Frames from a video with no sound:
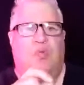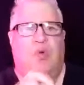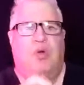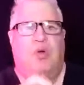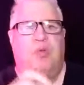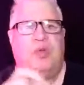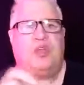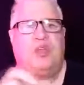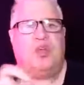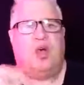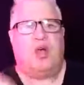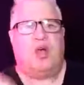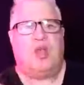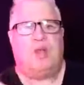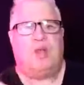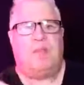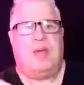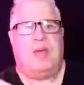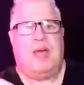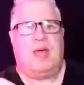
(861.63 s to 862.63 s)
What are we
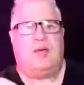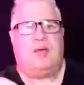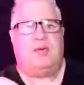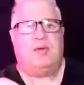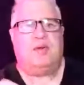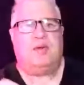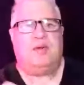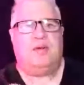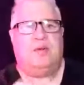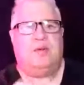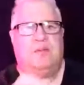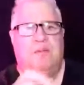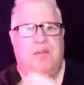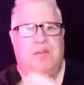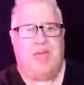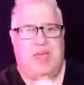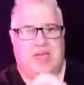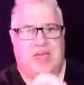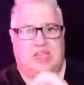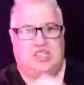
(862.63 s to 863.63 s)
talking about?
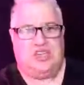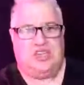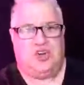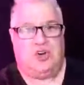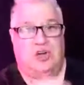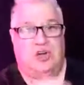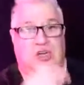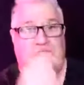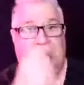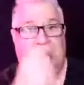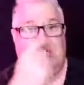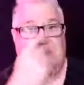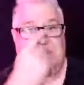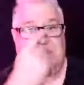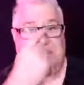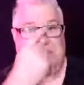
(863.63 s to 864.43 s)
Being in charge.